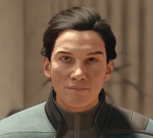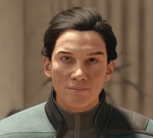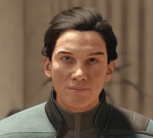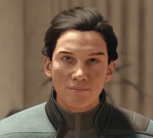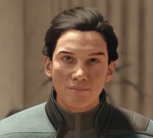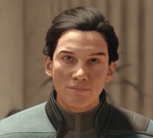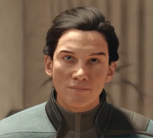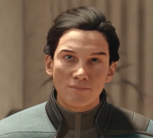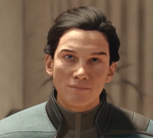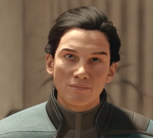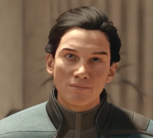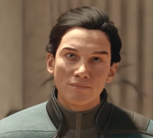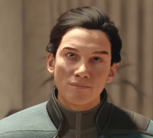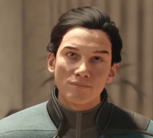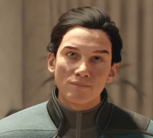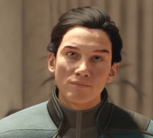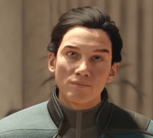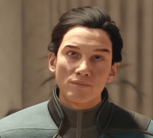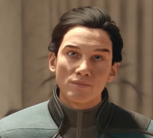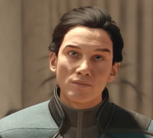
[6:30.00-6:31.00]

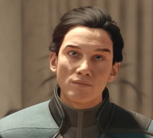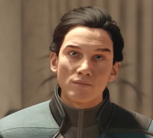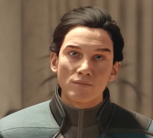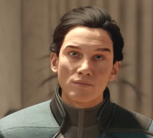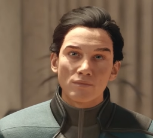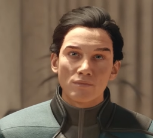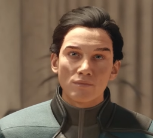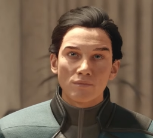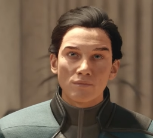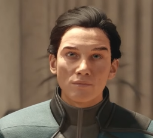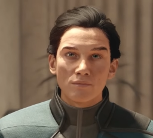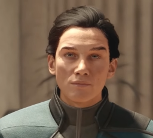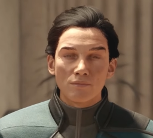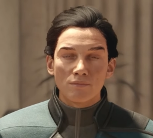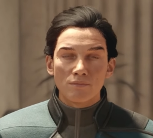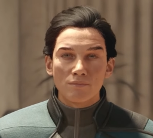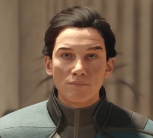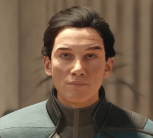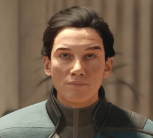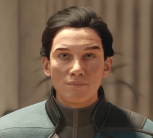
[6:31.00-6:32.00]

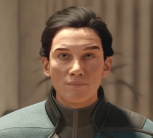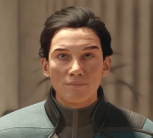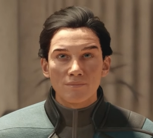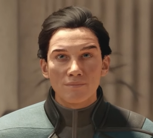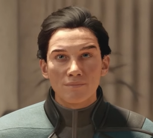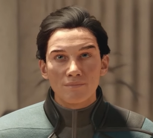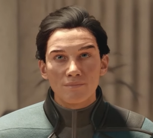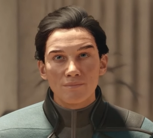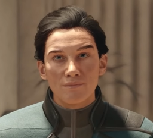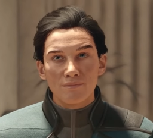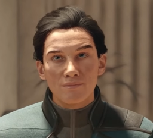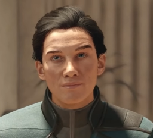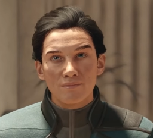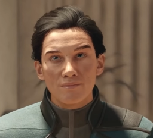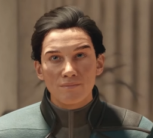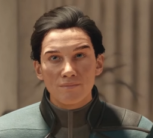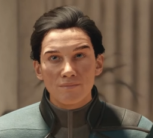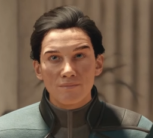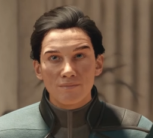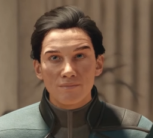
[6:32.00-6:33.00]

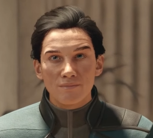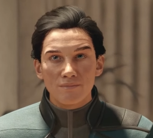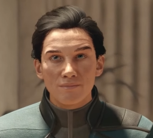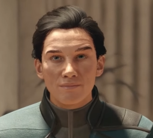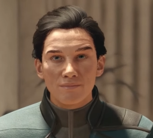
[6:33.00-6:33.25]
(no one is talking)